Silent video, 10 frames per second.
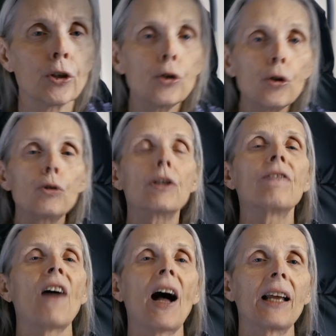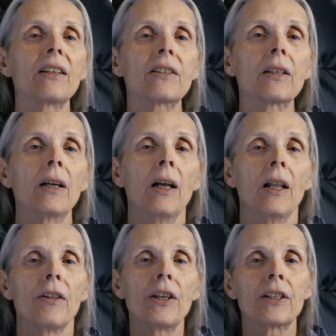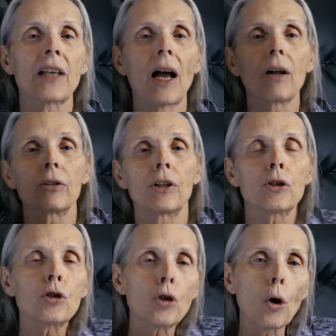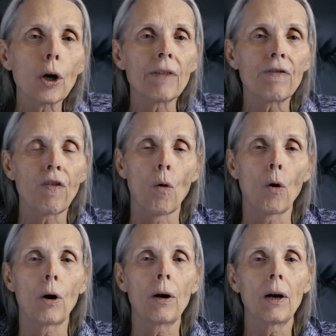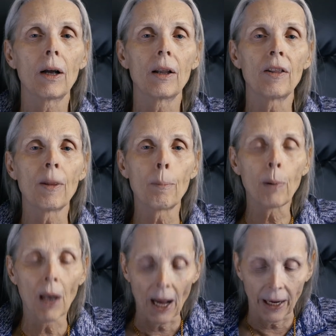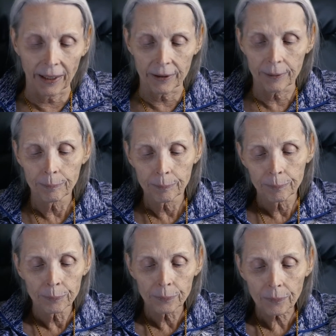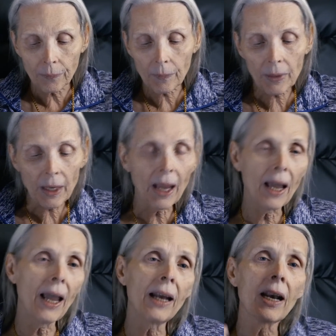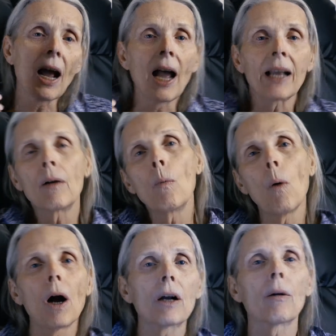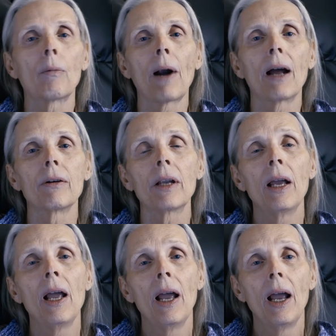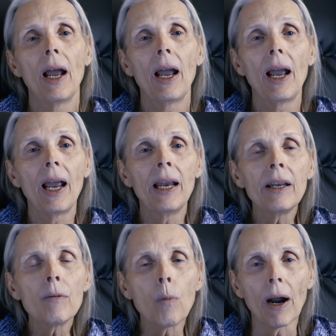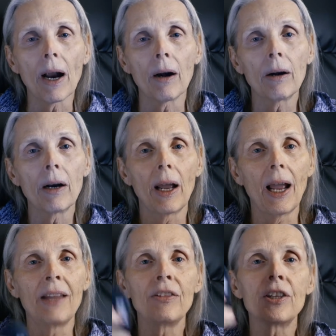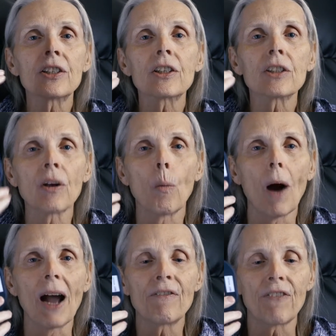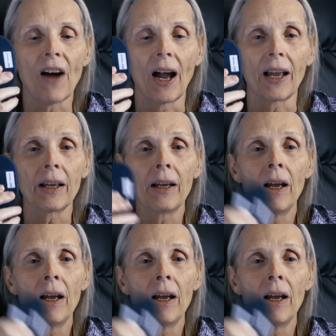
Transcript: new device that's out that's totally for the blind. And I can walk around anywhere, and this is a Wi-Fi,